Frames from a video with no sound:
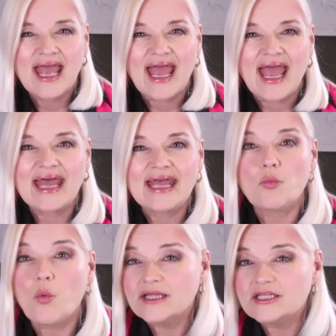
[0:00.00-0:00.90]

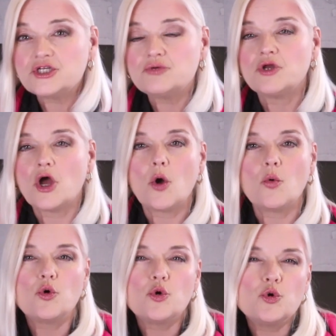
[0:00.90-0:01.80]
And once you
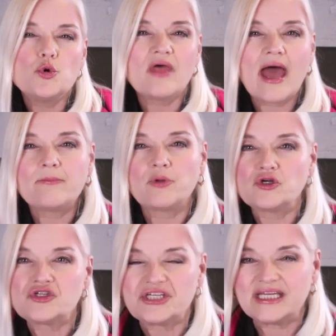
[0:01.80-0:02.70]
know who that
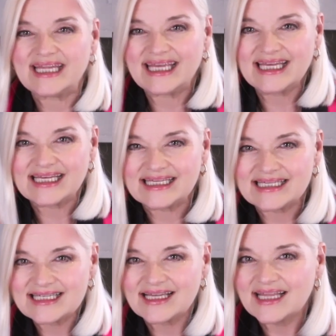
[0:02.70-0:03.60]
person
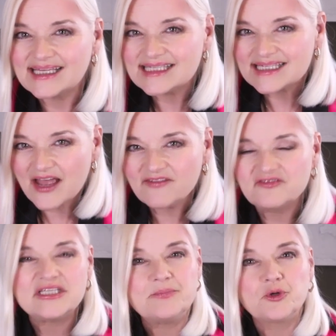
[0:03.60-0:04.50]
is, let's dive
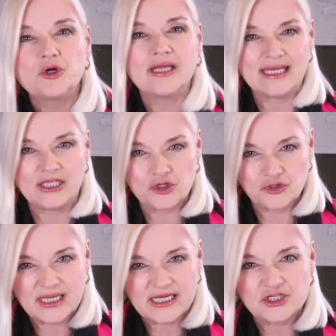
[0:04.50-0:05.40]
deeper in your
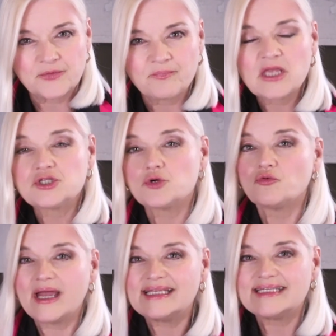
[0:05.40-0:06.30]
niche. So
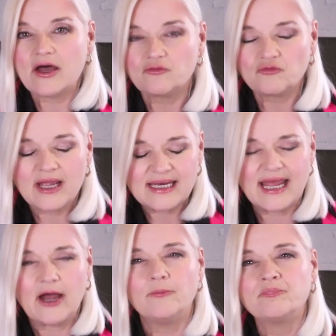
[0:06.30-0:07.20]
write down right
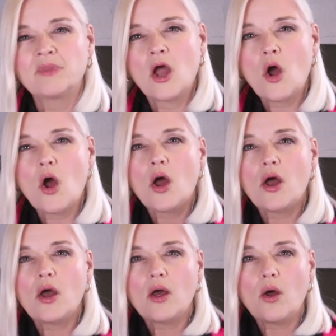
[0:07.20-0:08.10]
now
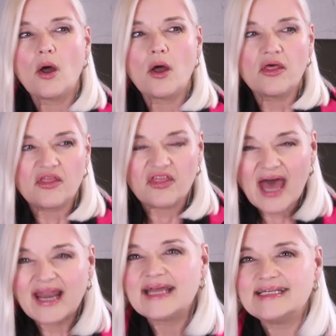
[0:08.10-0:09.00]

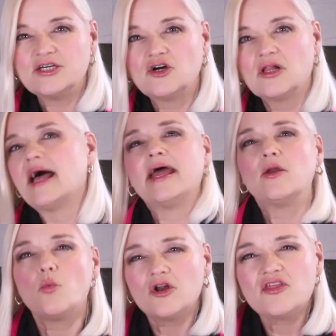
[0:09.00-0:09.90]
that ideal client.
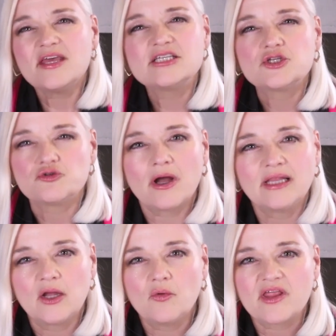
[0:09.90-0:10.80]
What are they
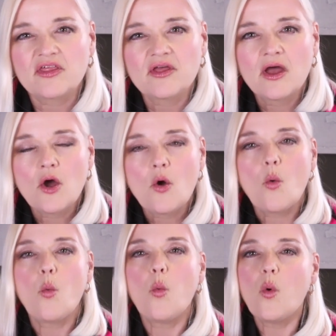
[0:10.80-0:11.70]
struggling with?
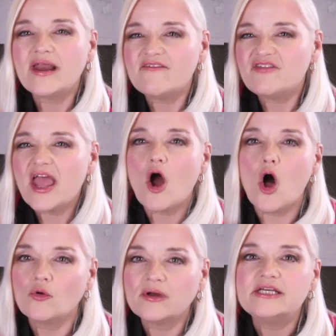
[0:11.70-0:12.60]
What have they
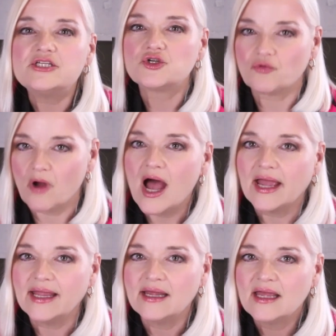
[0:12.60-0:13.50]
already
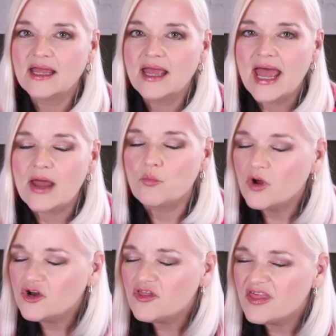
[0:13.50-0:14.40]
tried? And
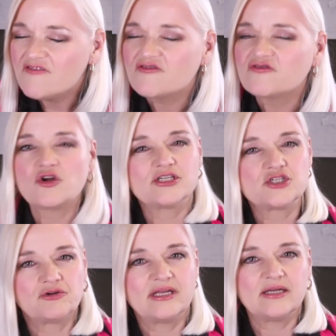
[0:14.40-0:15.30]
what are they
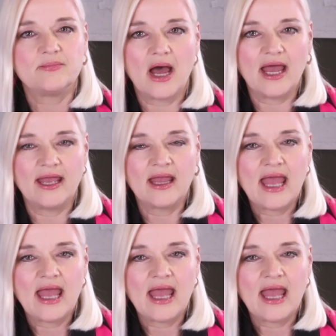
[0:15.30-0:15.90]
frustrated by?